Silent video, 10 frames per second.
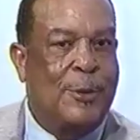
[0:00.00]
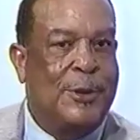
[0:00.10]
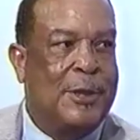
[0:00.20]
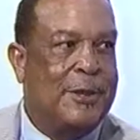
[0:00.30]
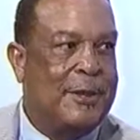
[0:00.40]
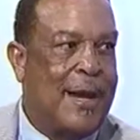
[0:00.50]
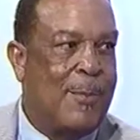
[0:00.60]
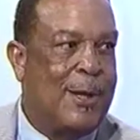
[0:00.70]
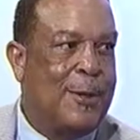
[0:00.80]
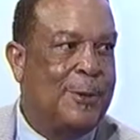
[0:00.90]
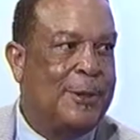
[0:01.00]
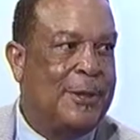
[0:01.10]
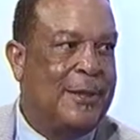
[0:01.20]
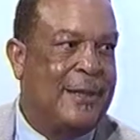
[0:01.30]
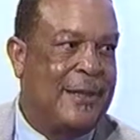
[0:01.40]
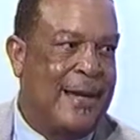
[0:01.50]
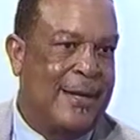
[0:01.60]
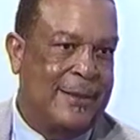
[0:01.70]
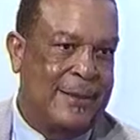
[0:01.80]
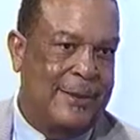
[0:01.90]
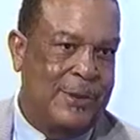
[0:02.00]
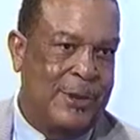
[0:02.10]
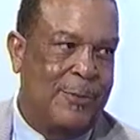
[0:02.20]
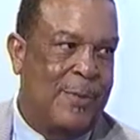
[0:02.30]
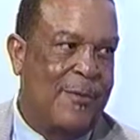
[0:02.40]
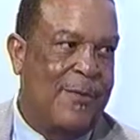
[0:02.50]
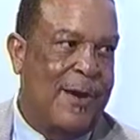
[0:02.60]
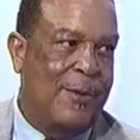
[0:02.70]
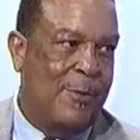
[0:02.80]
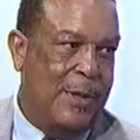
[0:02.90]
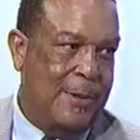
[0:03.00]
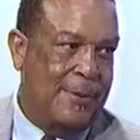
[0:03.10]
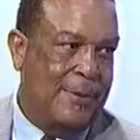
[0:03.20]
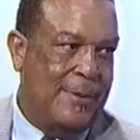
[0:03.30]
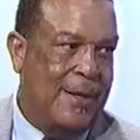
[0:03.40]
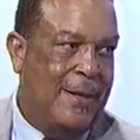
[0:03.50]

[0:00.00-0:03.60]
I go to church, I belong to church in Dallas, the church my father built.